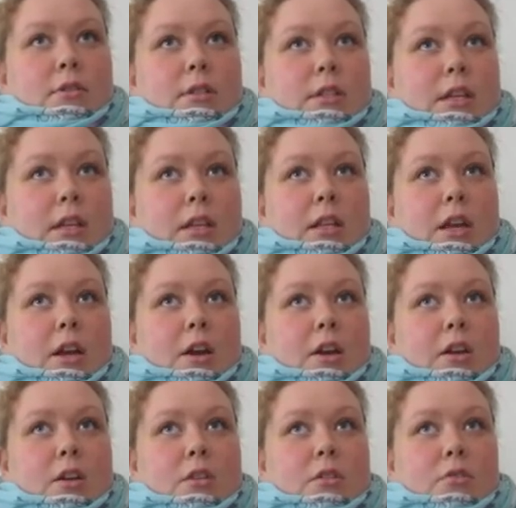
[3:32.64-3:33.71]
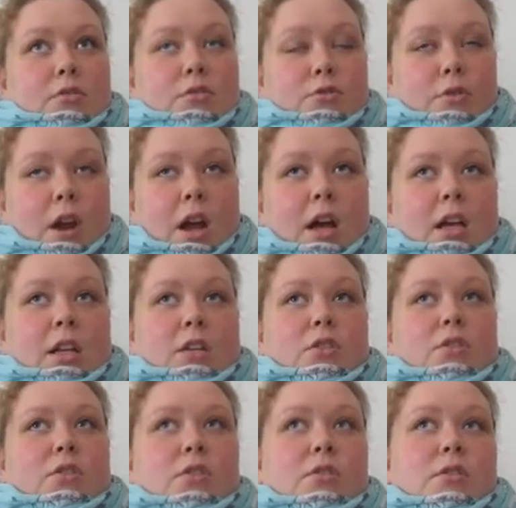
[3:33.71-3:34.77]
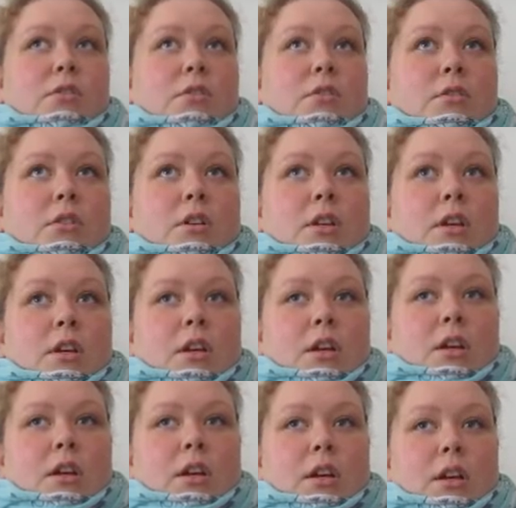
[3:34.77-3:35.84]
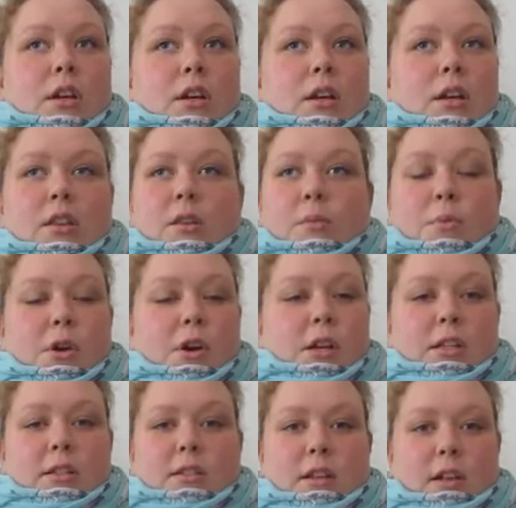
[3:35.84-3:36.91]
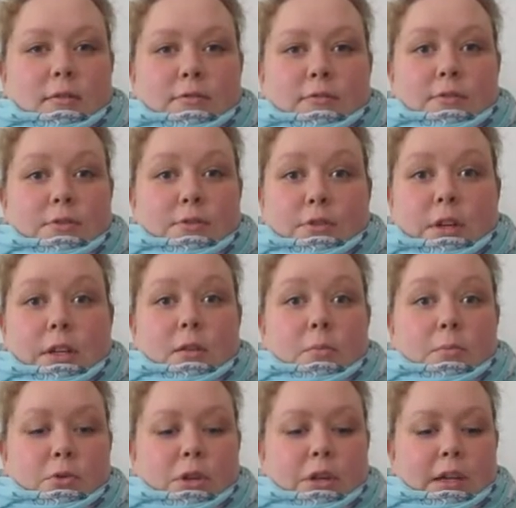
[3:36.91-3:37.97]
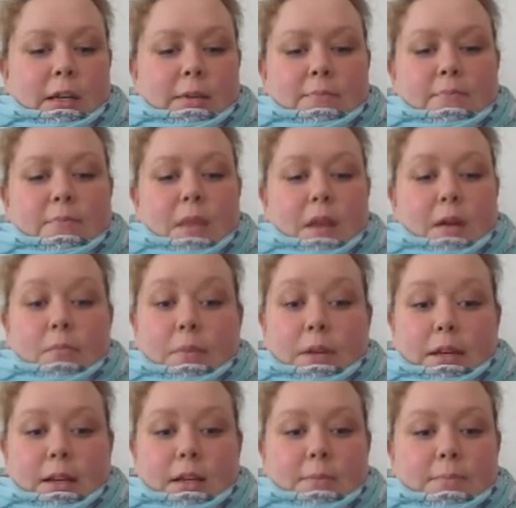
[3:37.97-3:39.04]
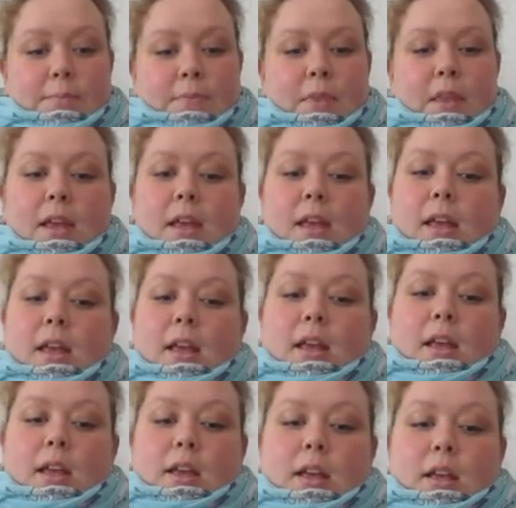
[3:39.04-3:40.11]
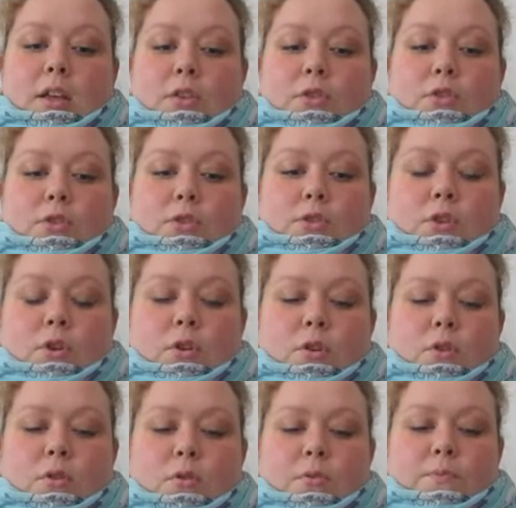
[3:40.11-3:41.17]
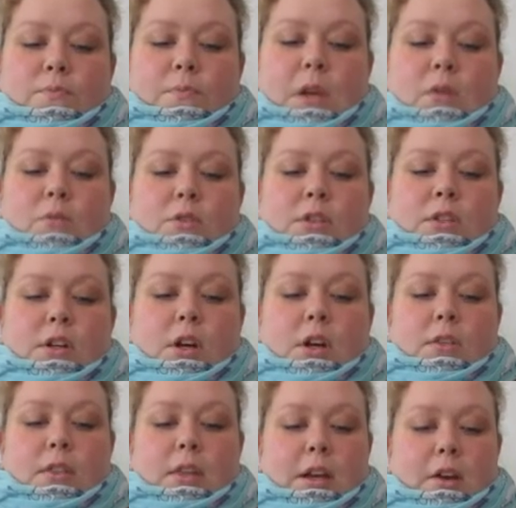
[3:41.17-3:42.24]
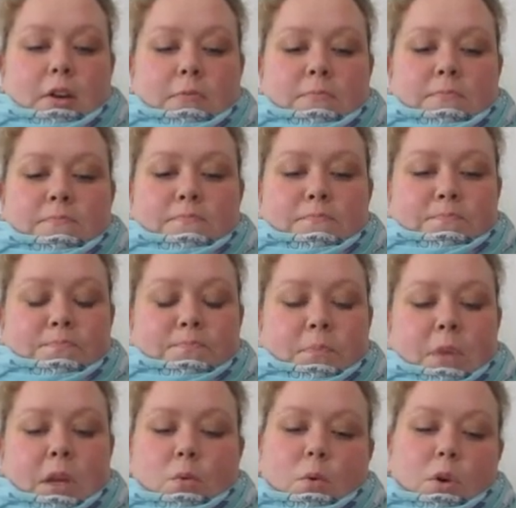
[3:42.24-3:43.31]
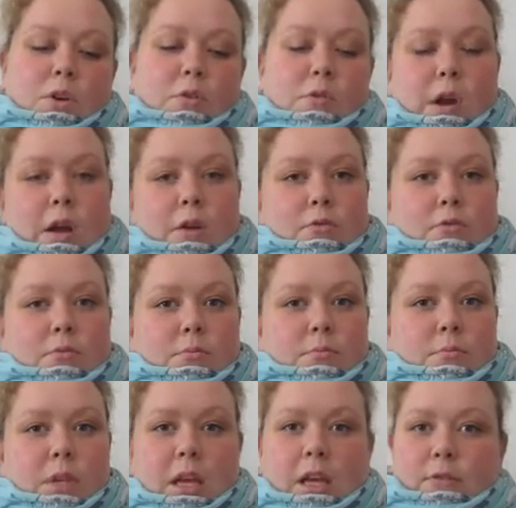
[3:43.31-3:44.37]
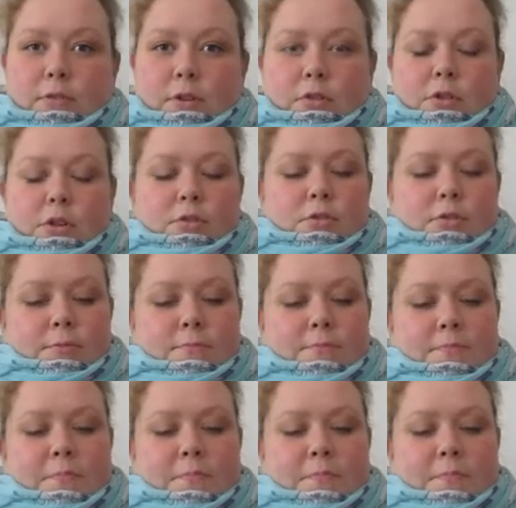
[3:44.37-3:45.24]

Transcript: see there, shrines, and the park itself is really pretty and big. So I would start there and walk around, take photos.